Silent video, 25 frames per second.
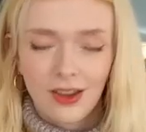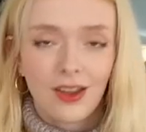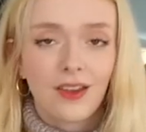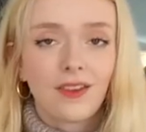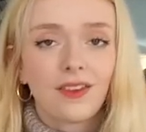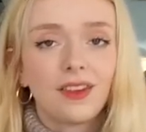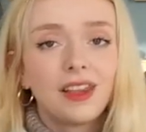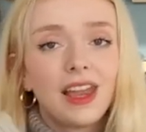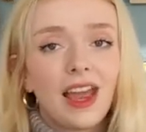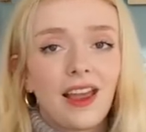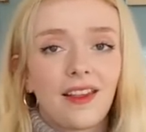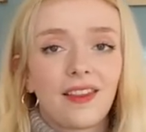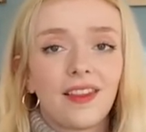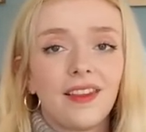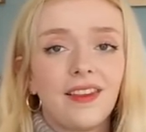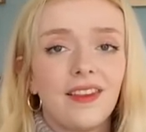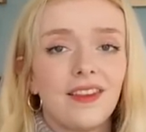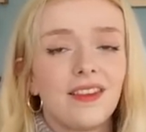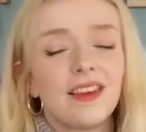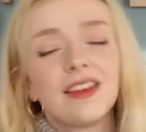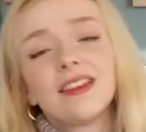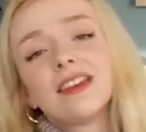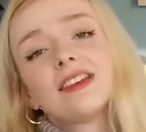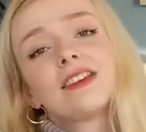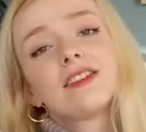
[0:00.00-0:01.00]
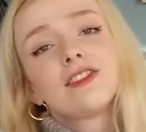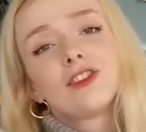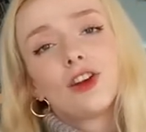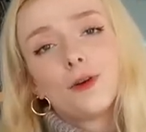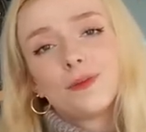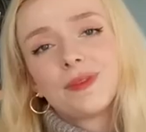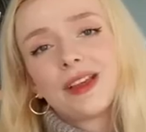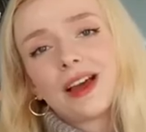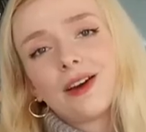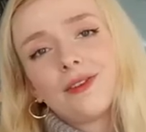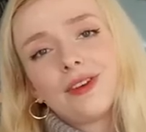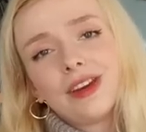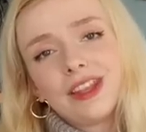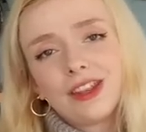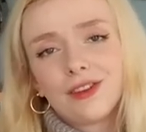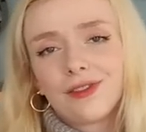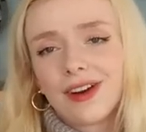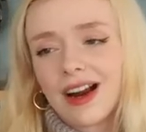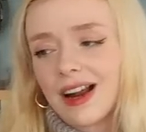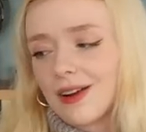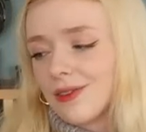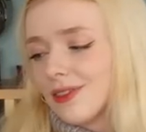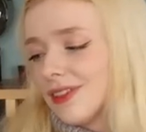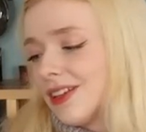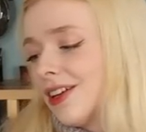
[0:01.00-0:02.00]
So yes, this is knitted top down in the
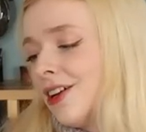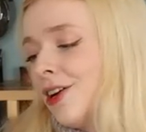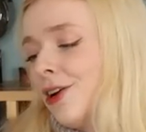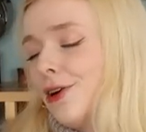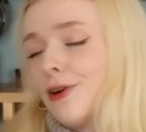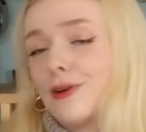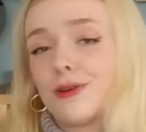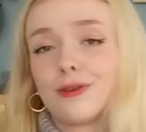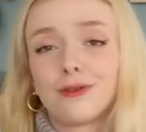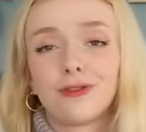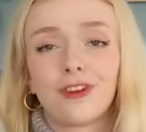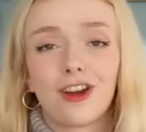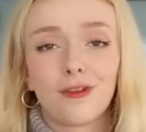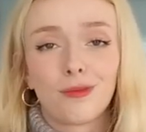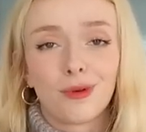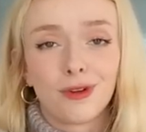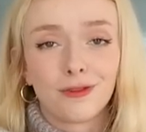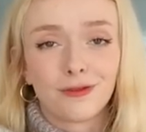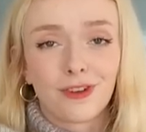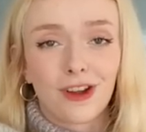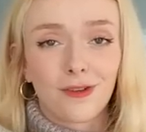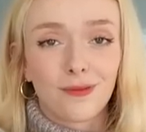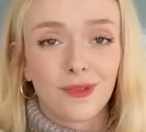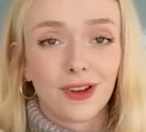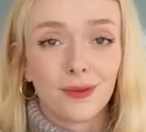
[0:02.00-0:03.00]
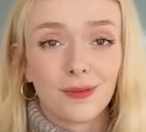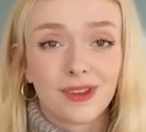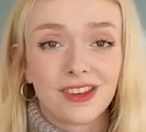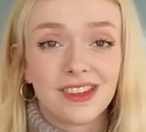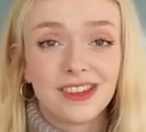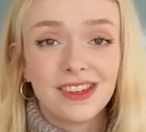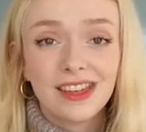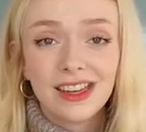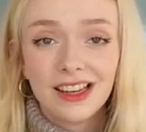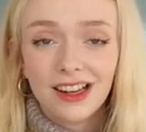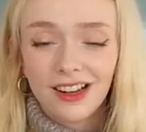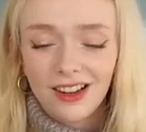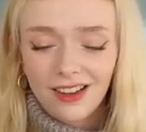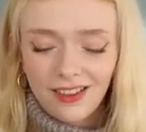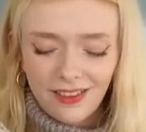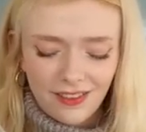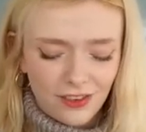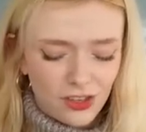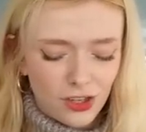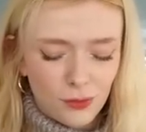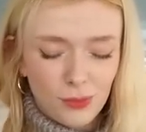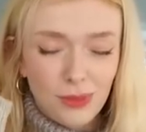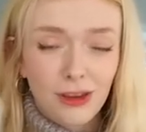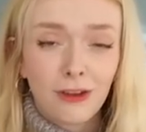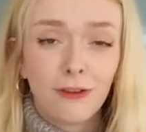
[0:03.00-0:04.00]
round on 5.5mm needles.
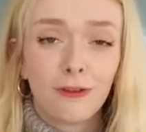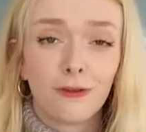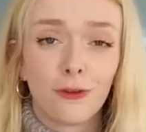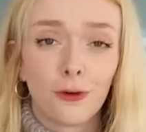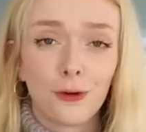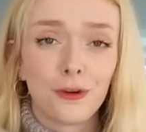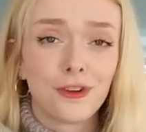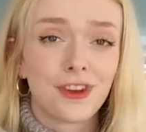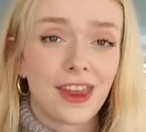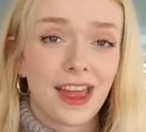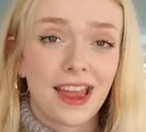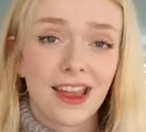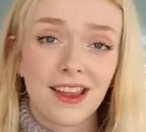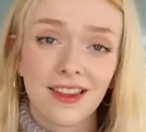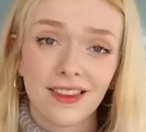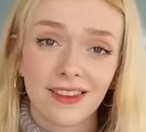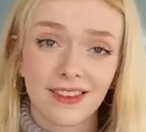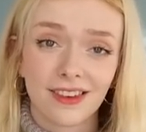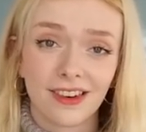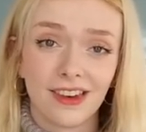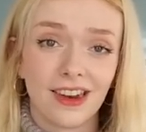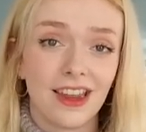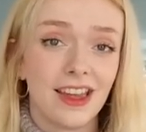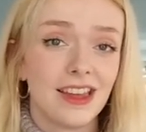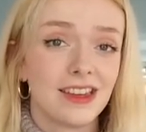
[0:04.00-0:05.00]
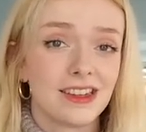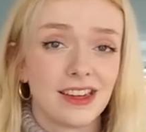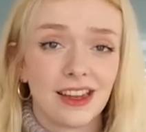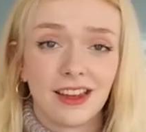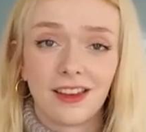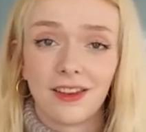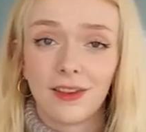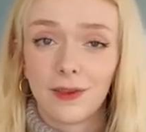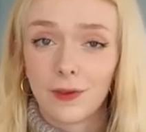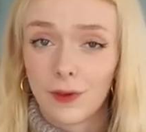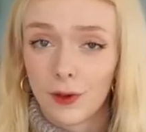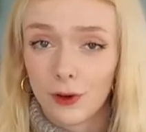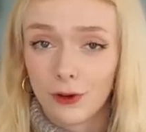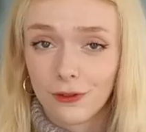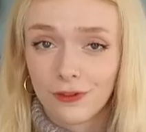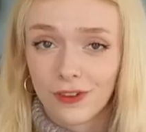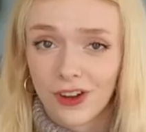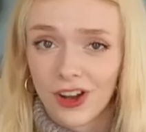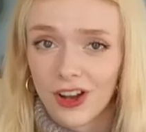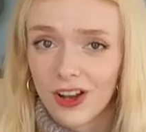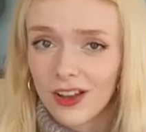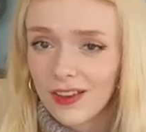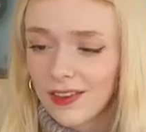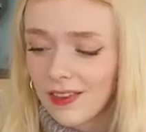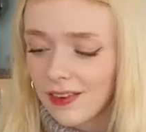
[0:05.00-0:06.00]
Took me 4 days to knit, it's so
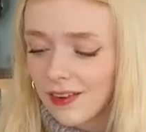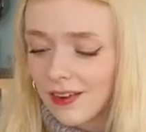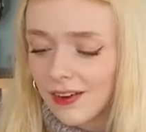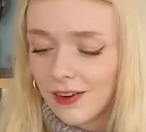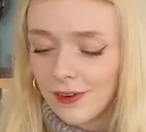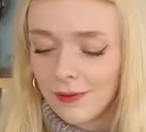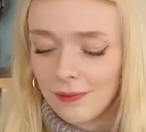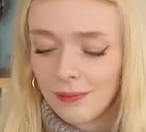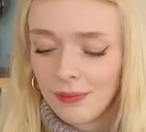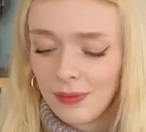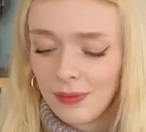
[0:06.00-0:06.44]
fast.